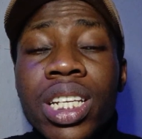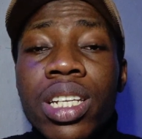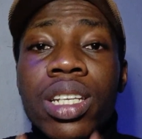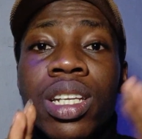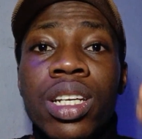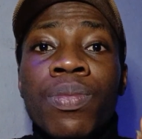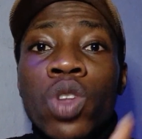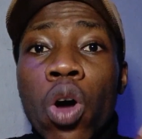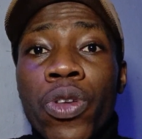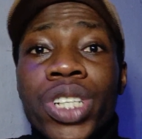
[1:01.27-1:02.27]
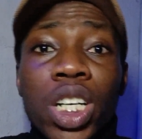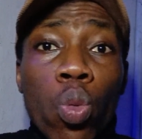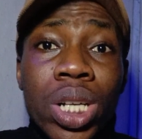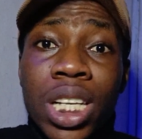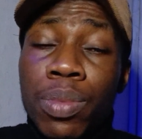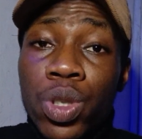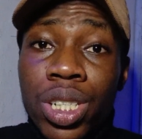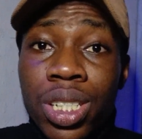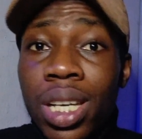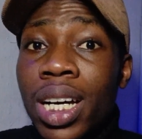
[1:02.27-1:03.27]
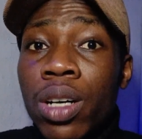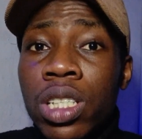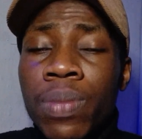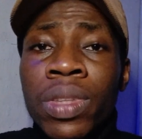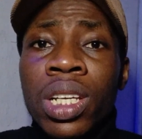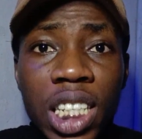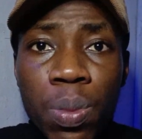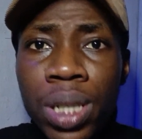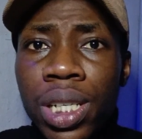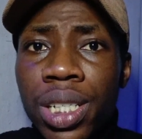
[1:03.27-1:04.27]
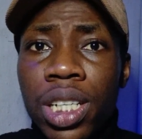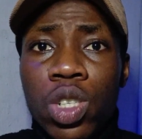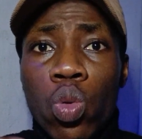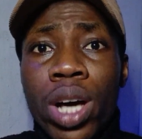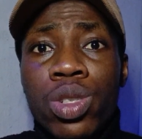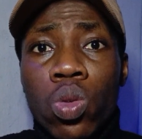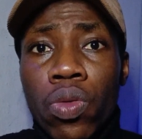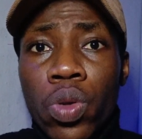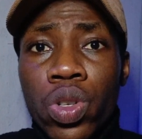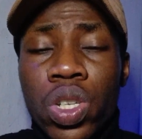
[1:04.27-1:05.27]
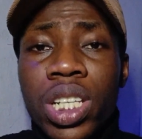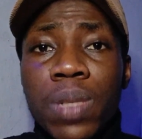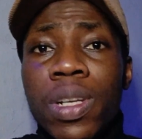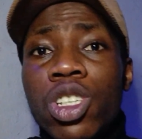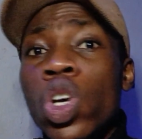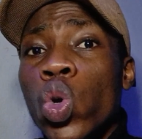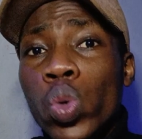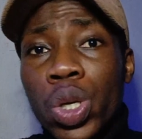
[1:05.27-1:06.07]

need the official WhatsApp to use this account. This message is quite obvious. It means you